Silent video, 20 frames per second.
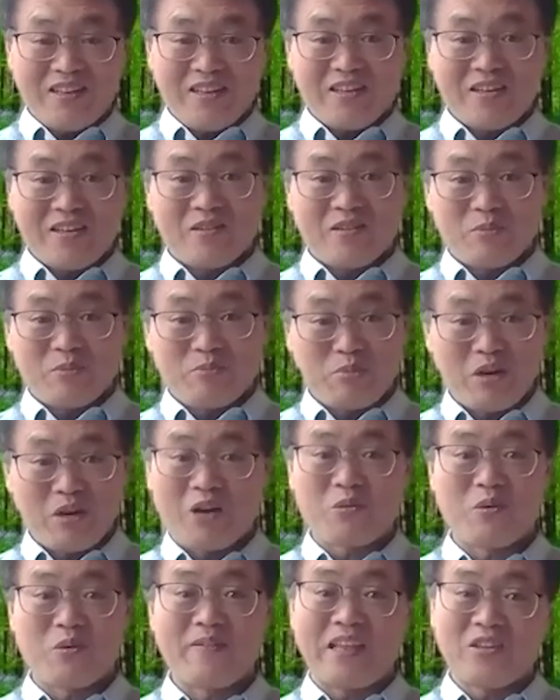program at
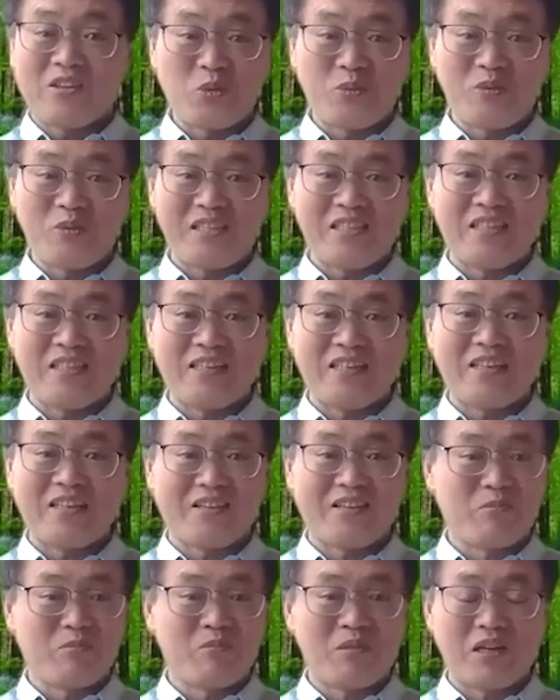UBC.
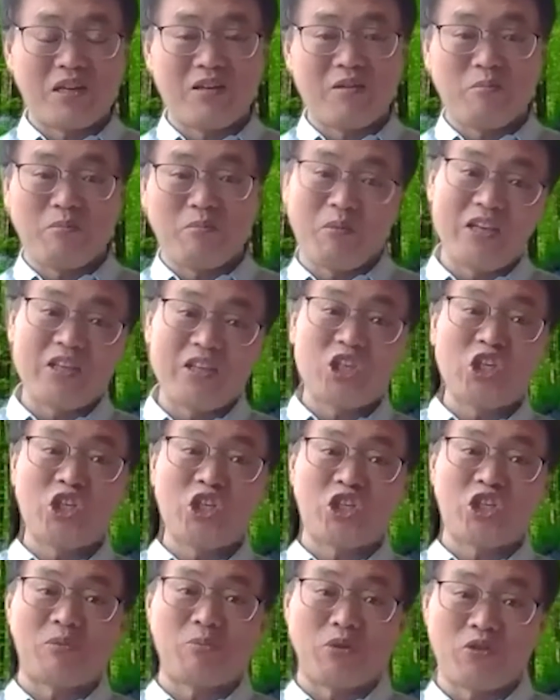My teacher,
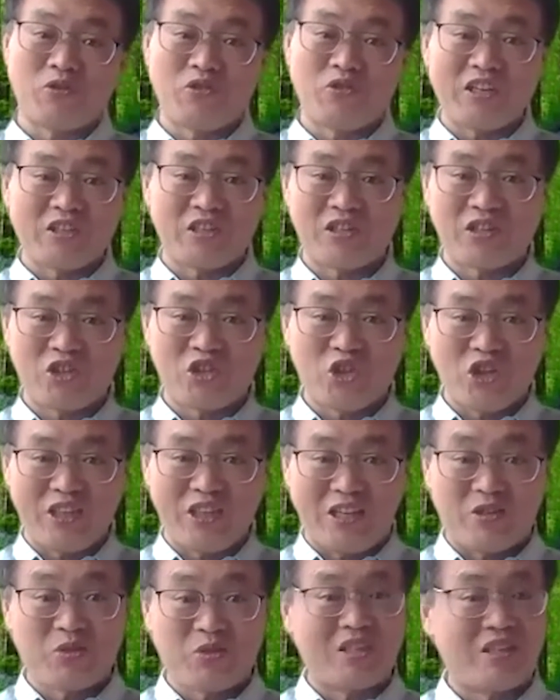Professor John
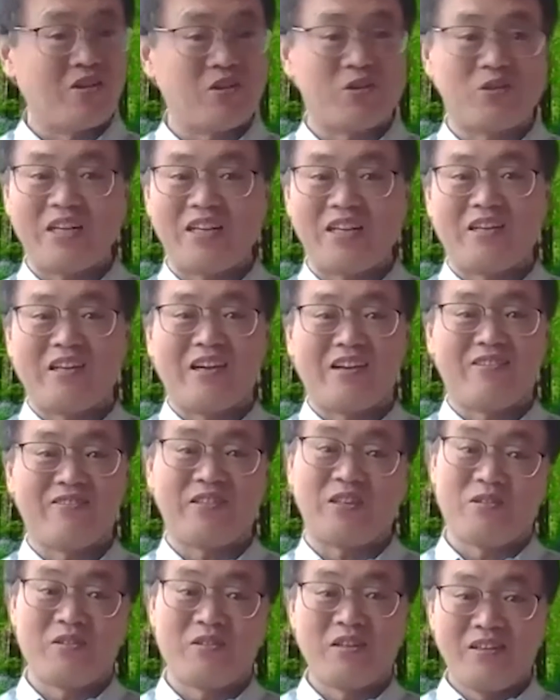Nelson, already have
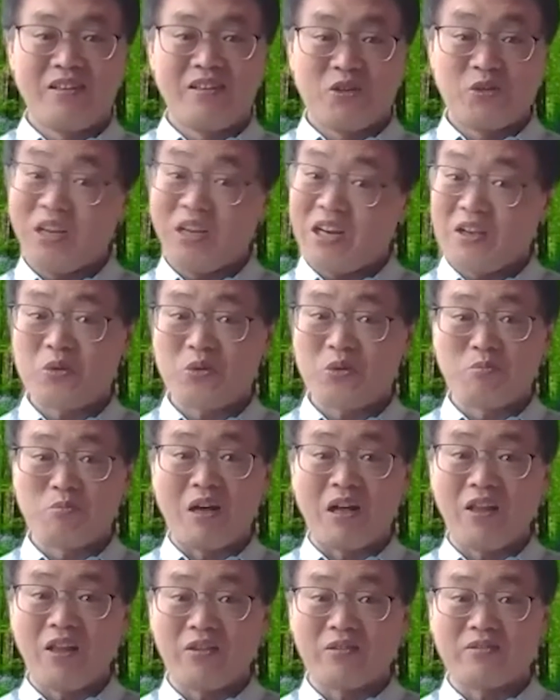the really good
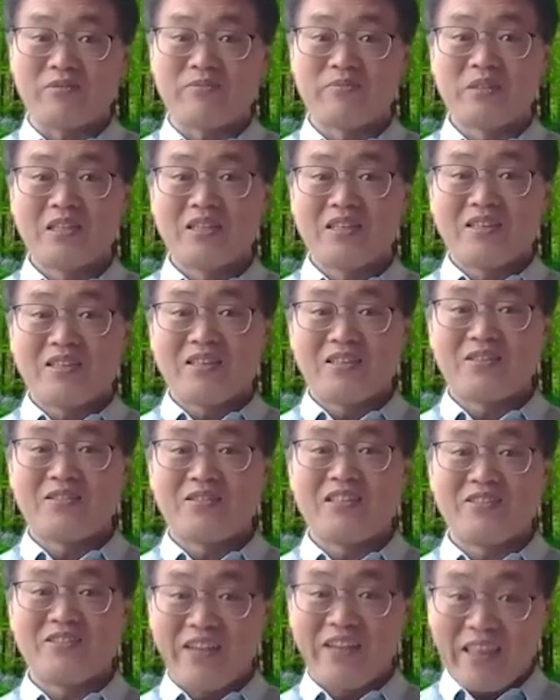model. So
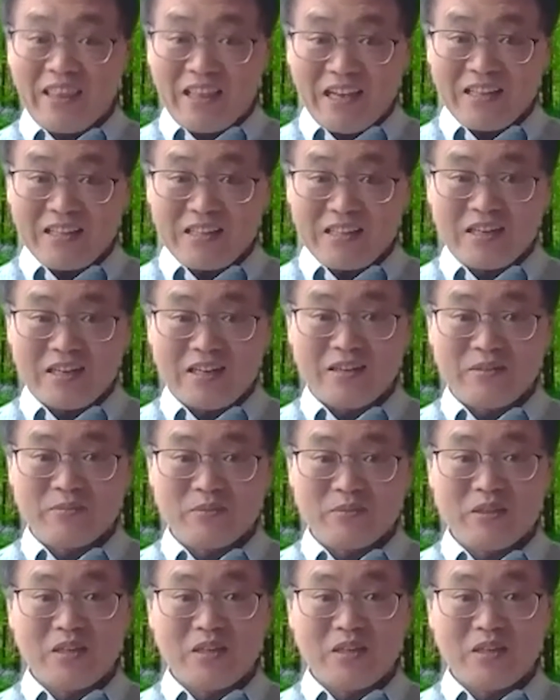even that time.